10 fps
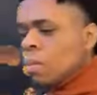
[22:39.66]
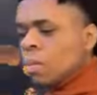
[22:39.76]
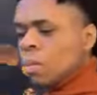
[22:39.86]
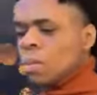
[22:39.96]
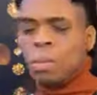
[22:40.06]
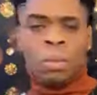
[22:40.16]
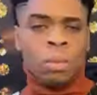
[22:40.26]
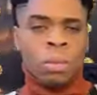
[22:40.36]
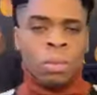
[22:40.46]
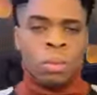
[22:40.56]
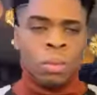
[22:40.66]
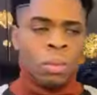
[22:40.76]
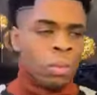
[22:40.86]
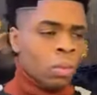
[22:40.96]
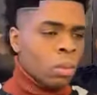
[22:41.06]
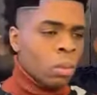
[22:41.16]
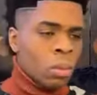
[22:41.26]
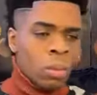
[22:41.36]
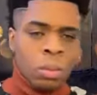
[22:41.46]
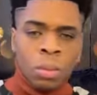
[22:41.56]

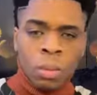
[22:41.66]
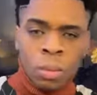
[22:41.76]
Nobody speaks.